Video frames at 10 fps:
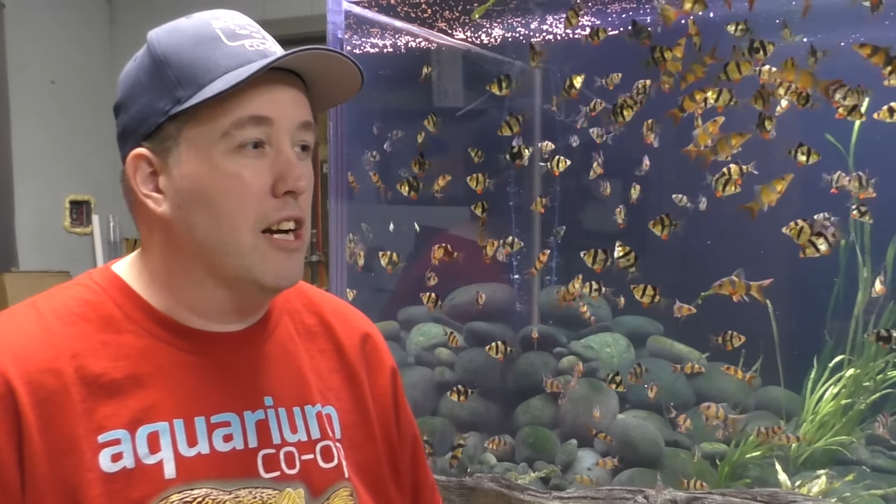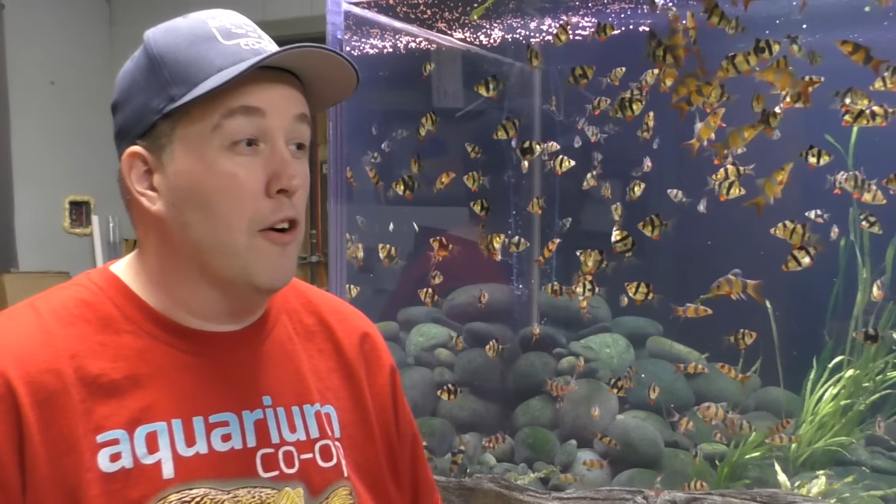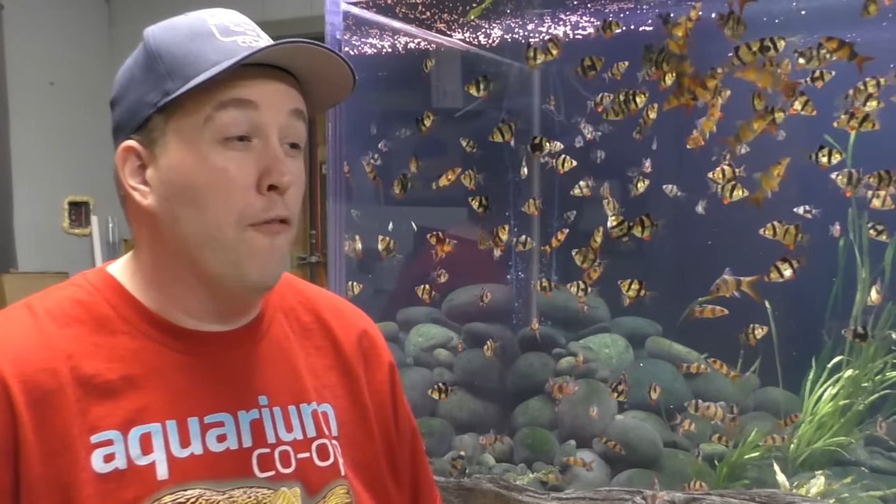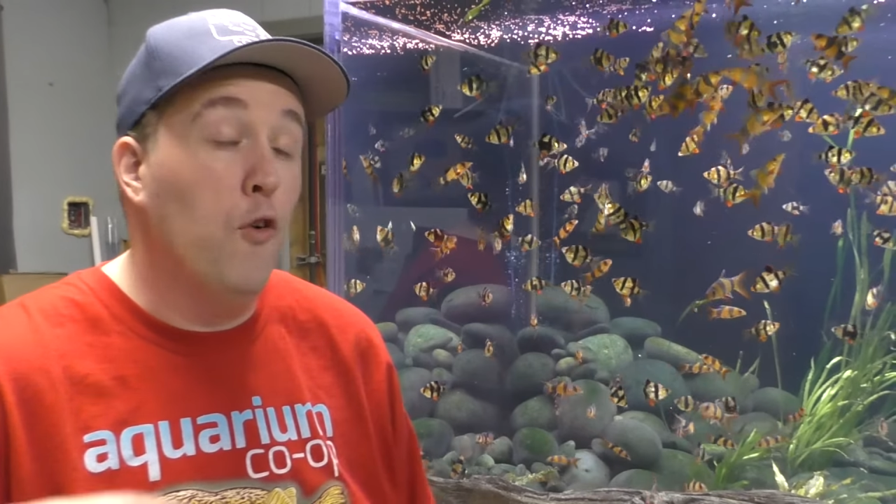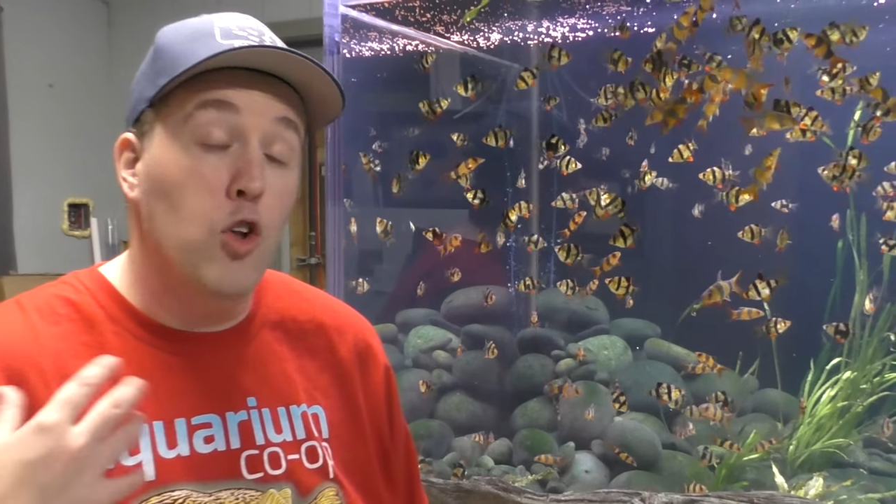
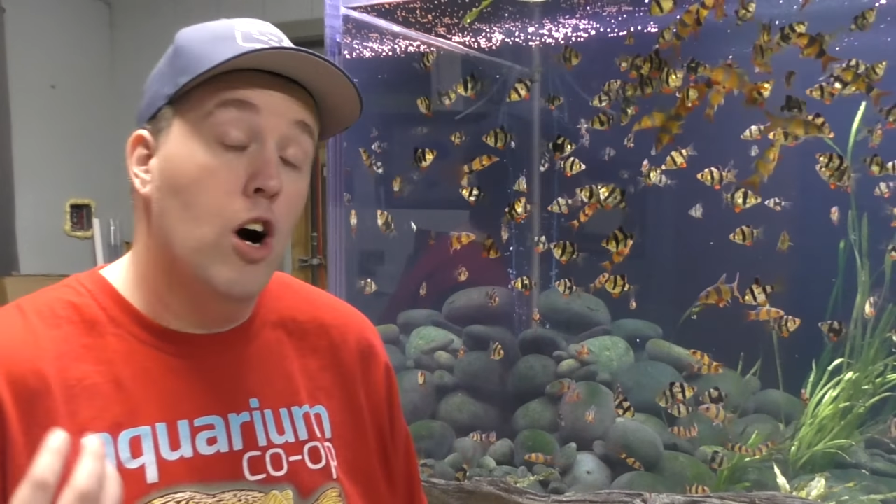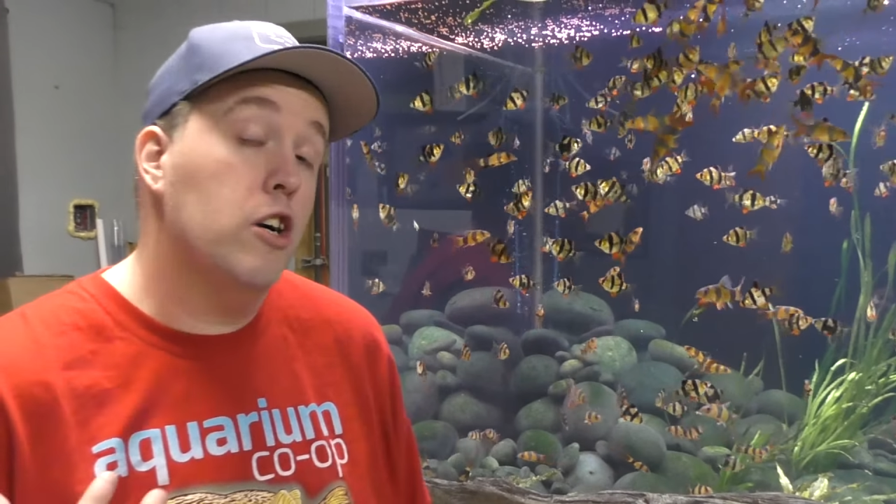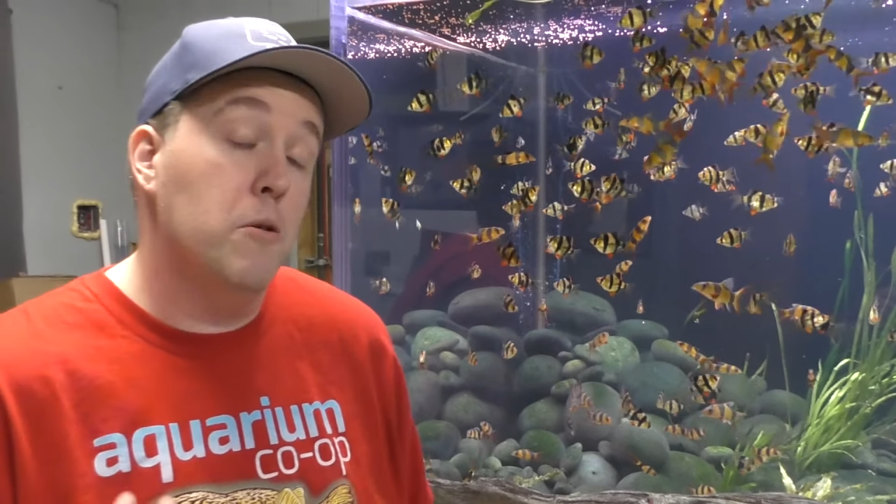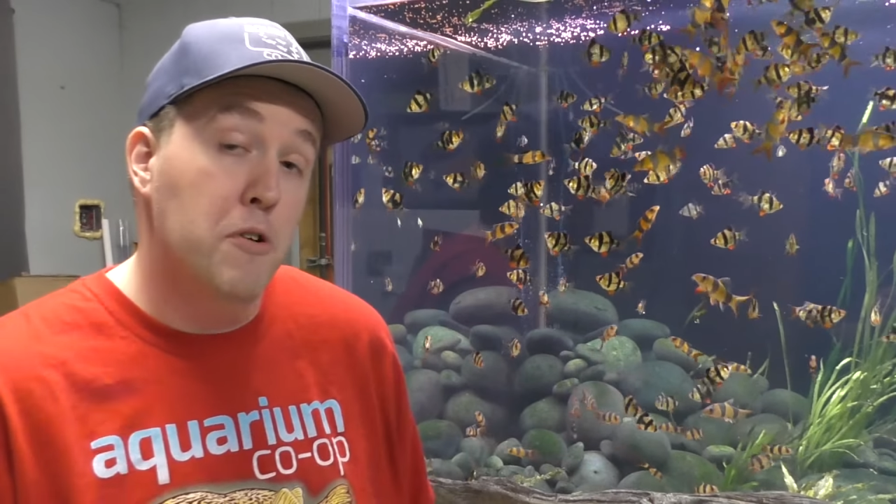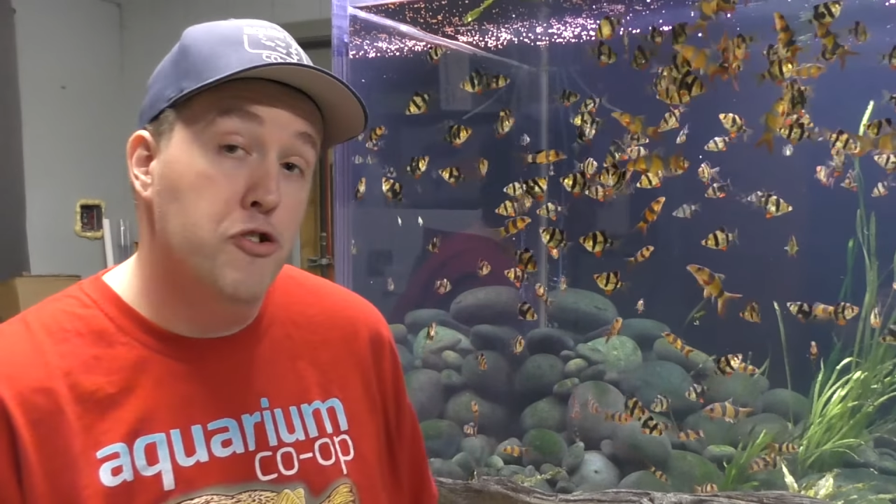a
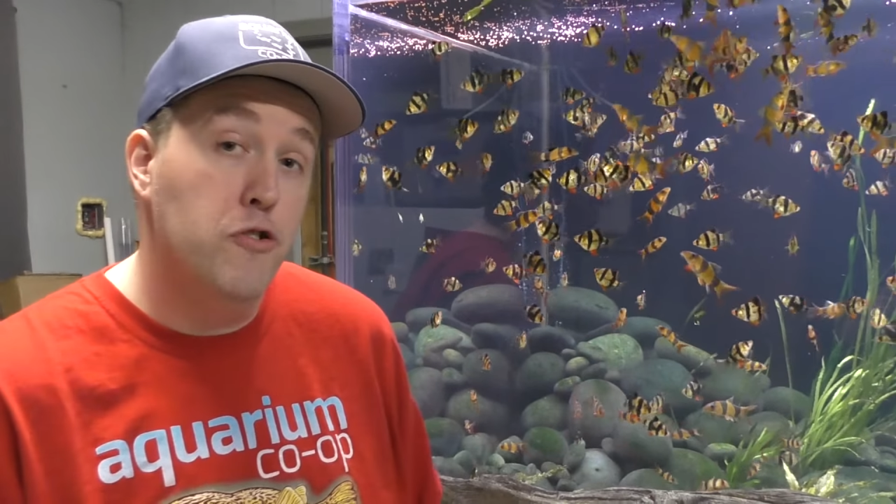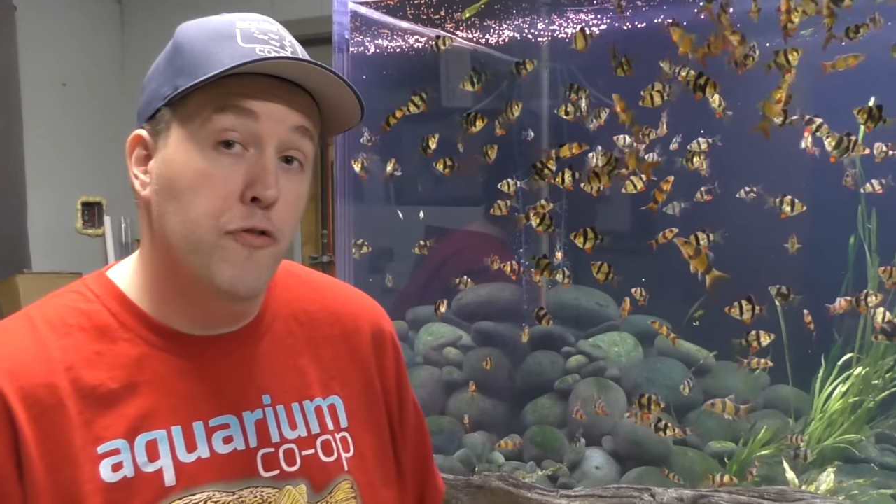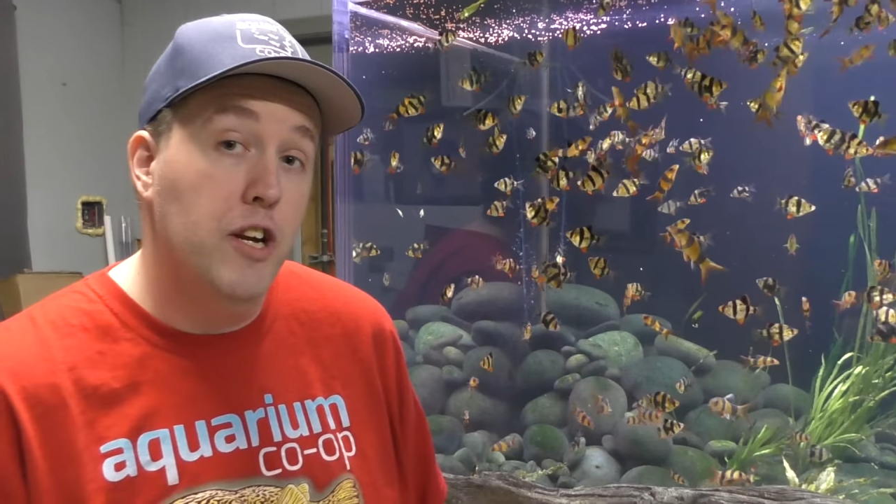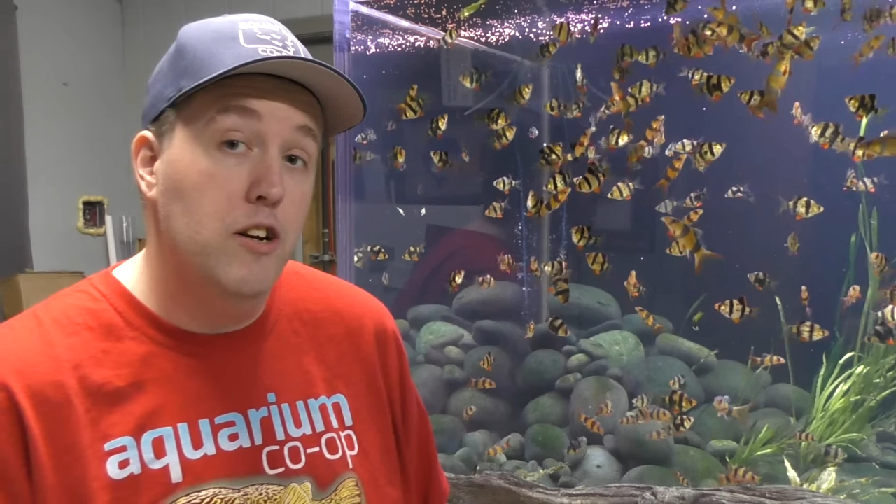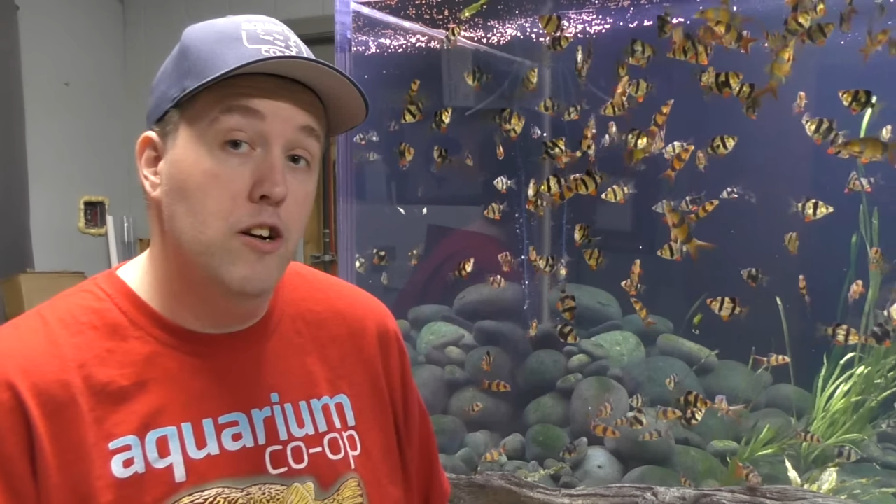full-on commercial
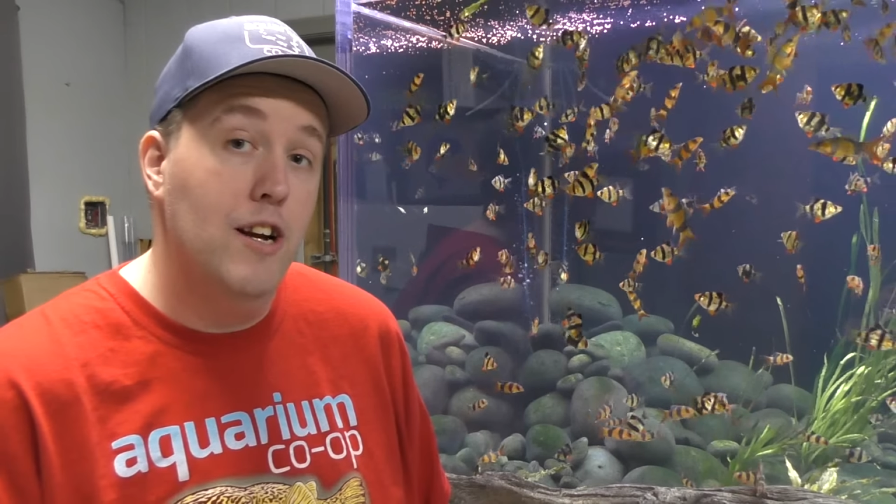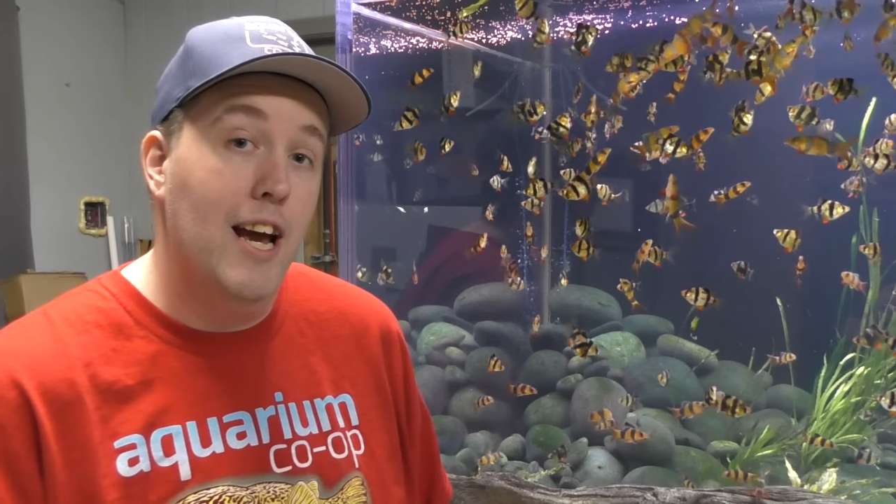feeder